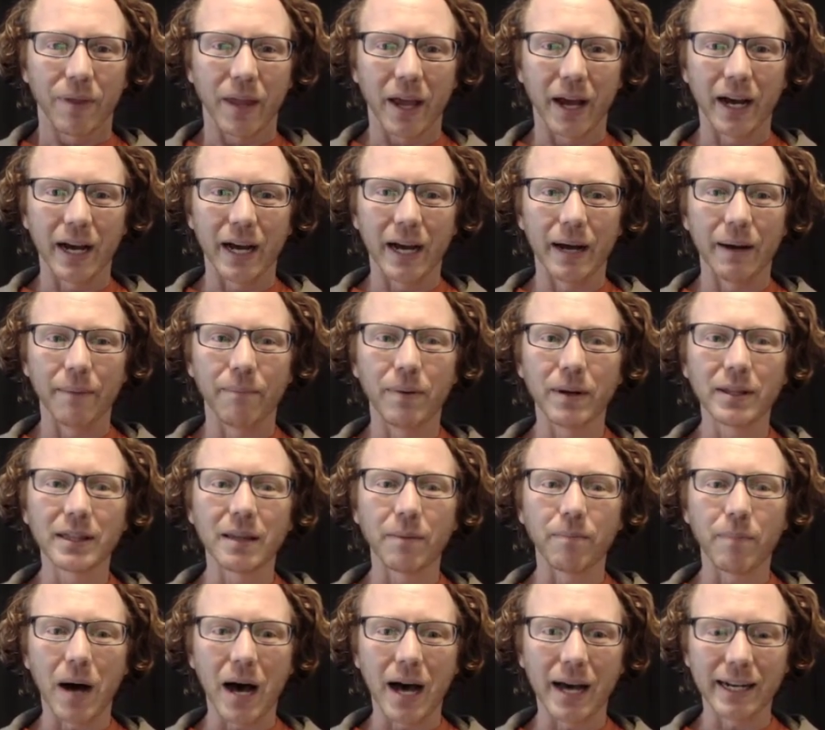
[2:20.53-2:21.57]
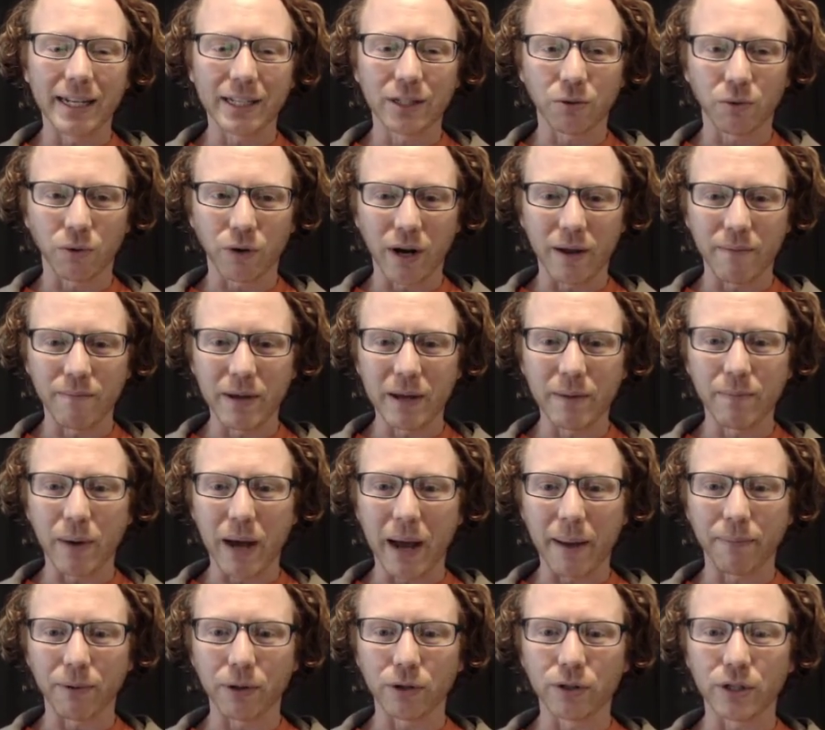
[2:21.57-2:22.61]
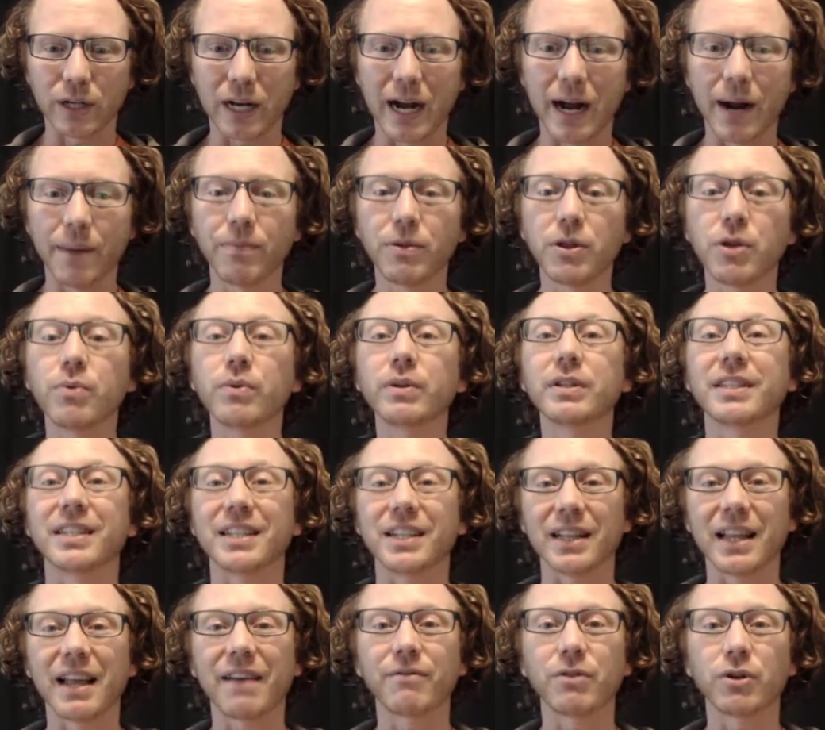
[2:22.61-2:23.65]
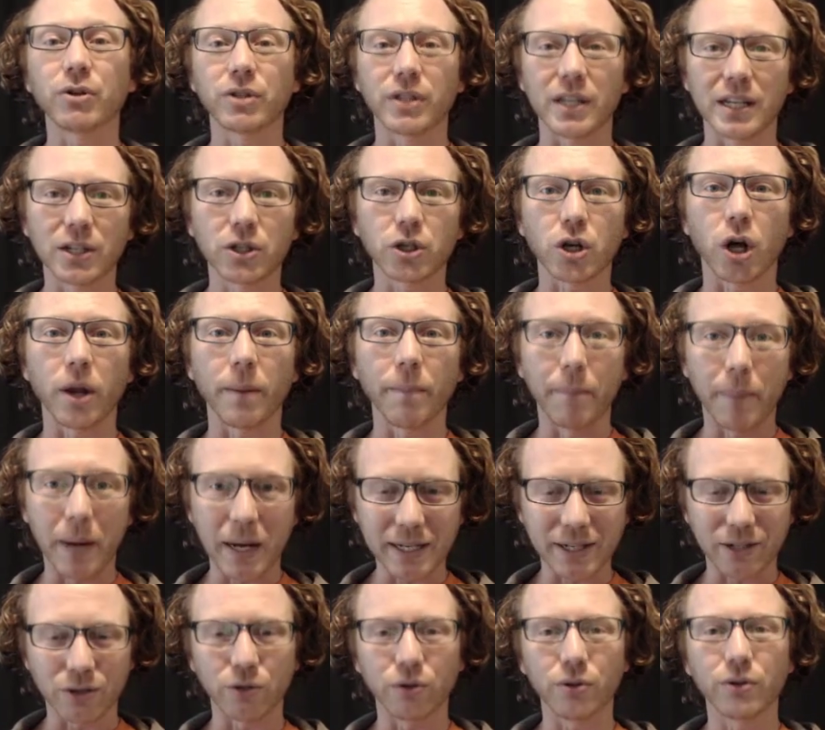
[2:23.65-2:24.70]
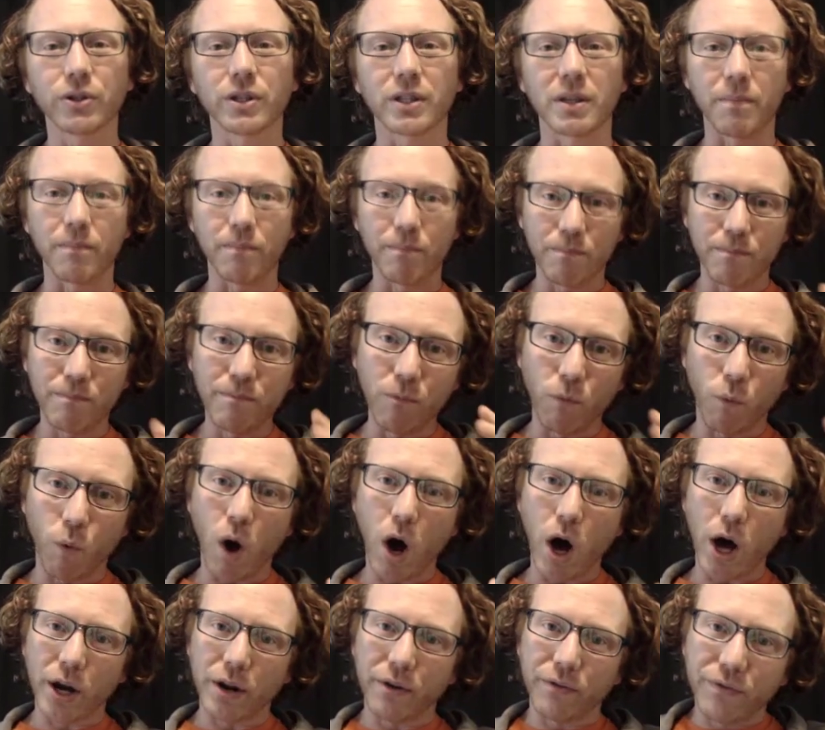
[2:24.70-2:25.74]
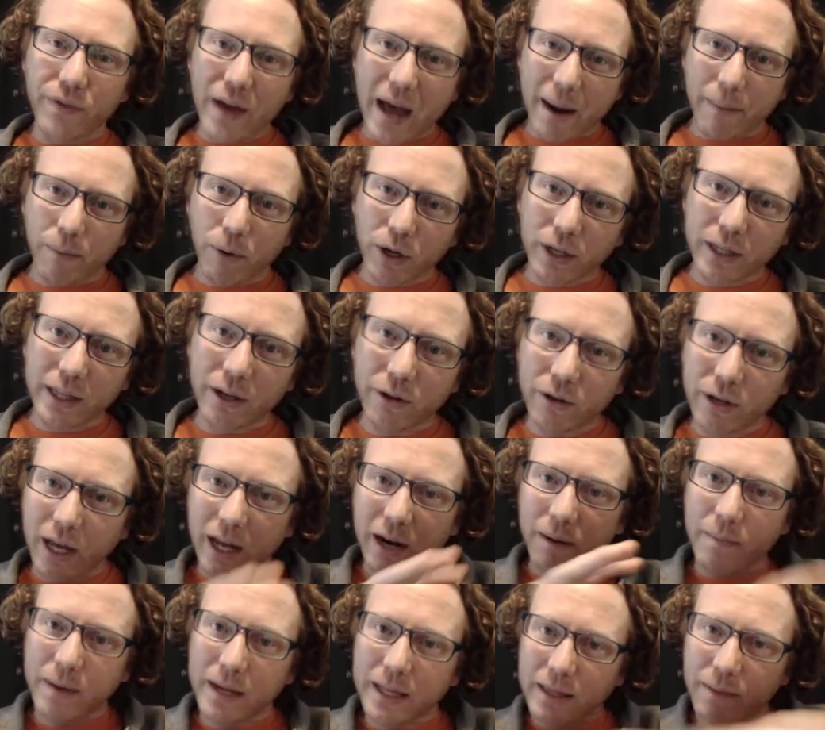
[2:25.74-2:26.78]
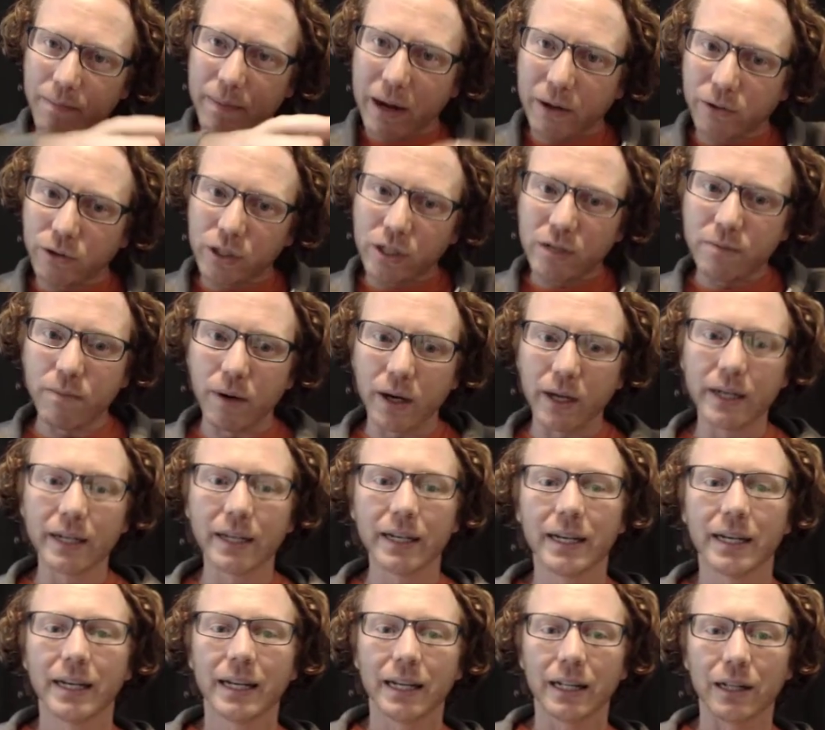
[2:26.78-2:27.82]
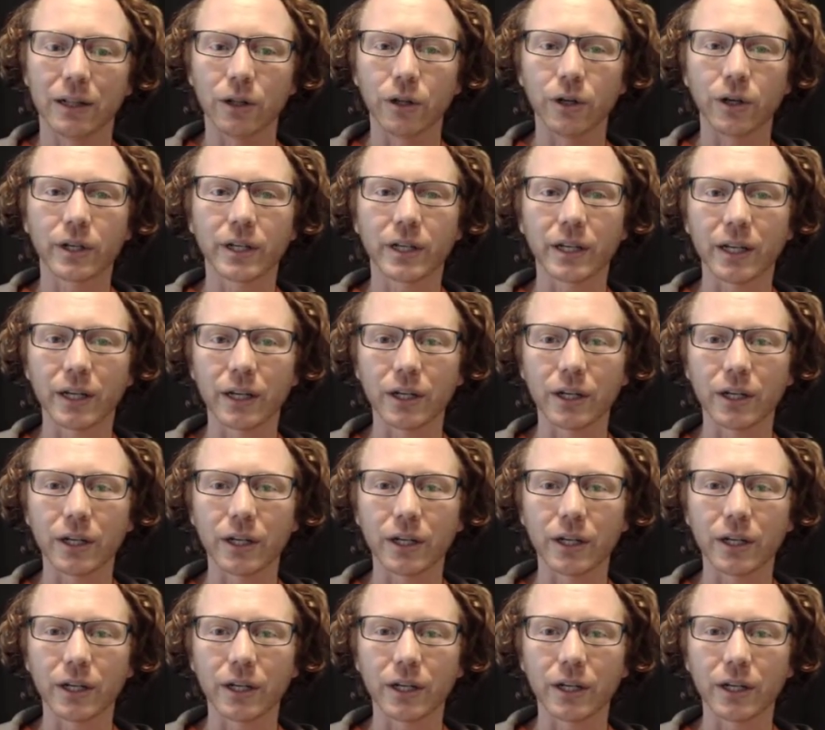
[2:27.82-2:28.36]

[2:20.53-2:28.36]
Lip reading: But the bonnets were a big popular time. You would still have those things called bustles, the wad of fabric that would kind of make the bouncy butt look